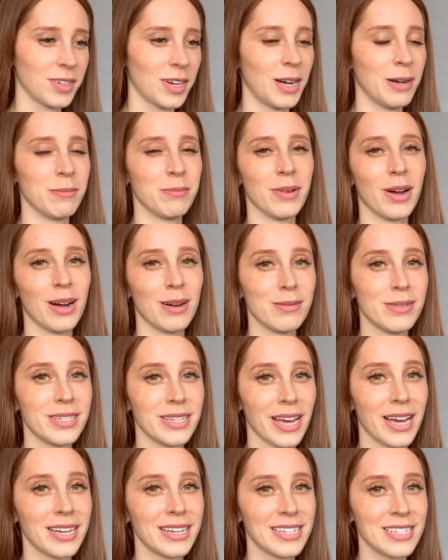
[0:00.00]
I'm
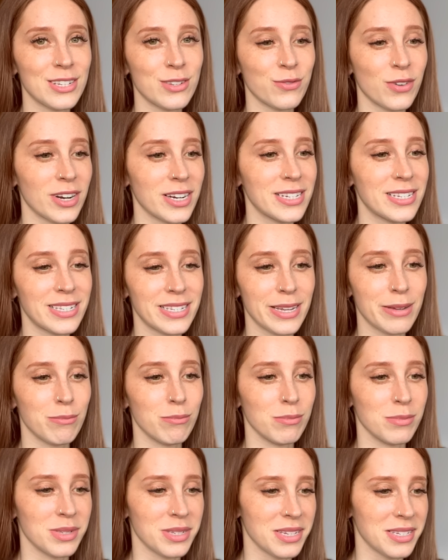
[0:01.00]
dead. This is very
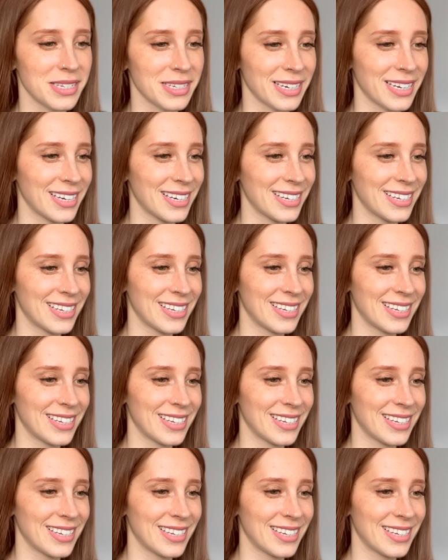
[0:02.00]
Sims, isn't it?